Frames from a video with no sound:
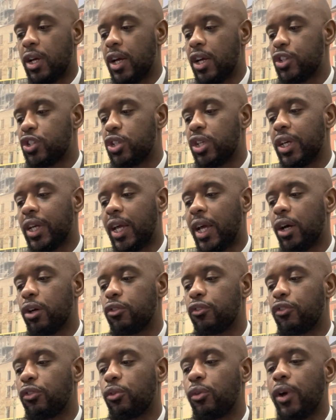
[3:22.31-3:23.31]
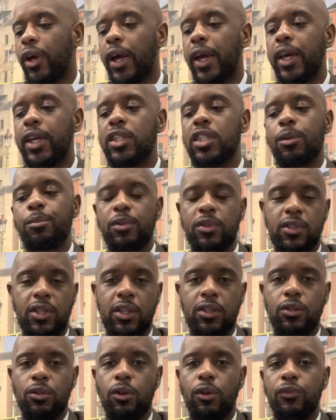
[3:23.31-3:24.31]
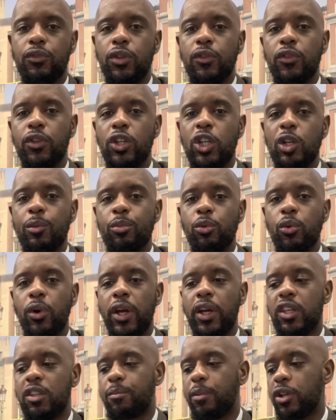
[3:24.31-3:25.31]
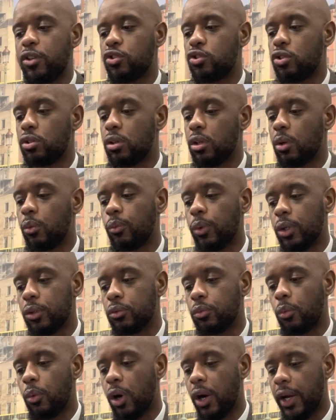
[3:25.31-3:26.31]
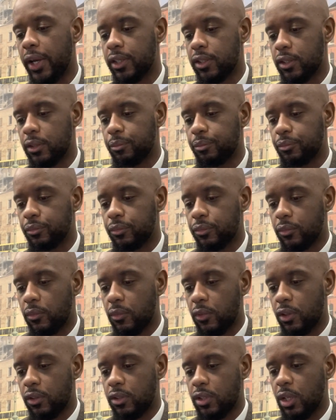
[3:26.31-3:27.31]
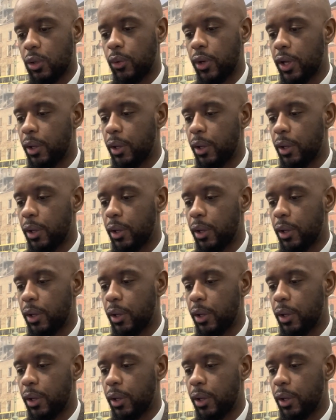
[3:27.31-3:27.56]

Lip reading: actually account for 80% of the renewable expansion worldwide. So